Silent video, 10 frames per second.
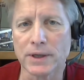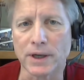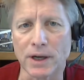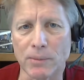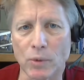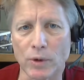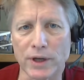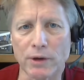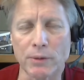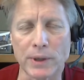um, or
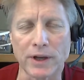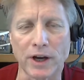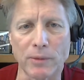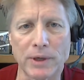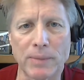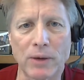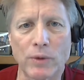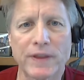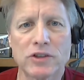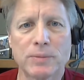nearing retirement, about
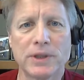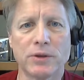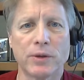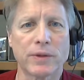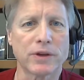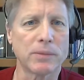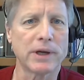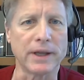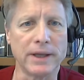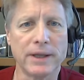what they should be doing with their
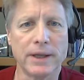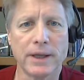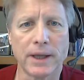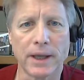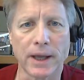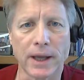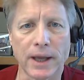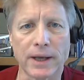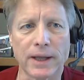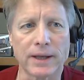money.
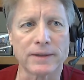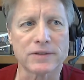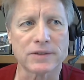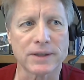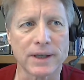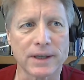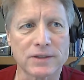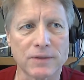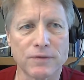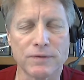And and it's
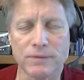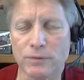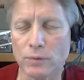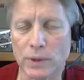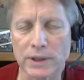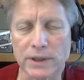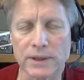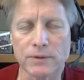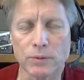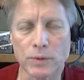it's a
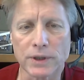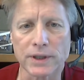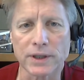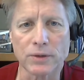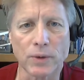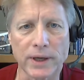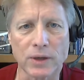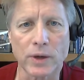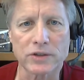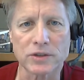really really great
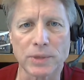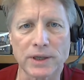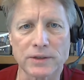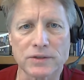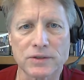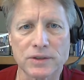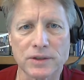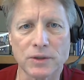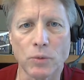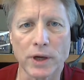question because
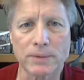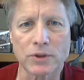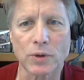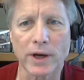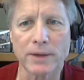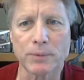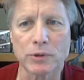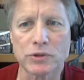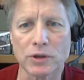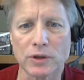you want to try to
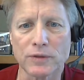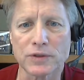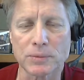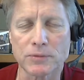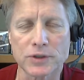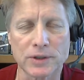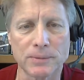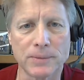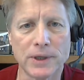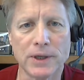preserve some
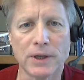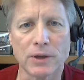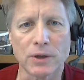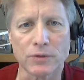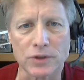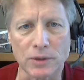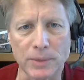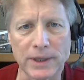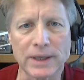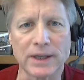some some
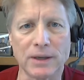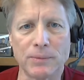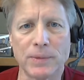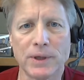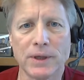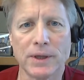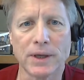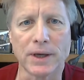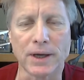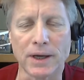income
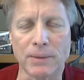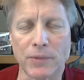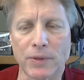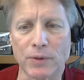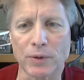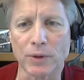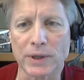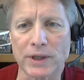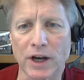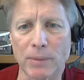um, through your
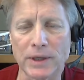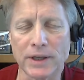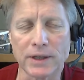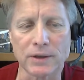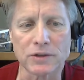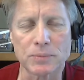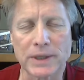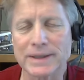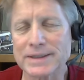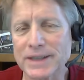retirement years, but
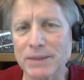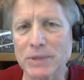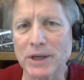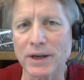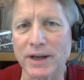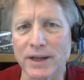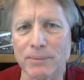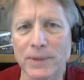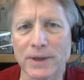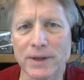at the same time,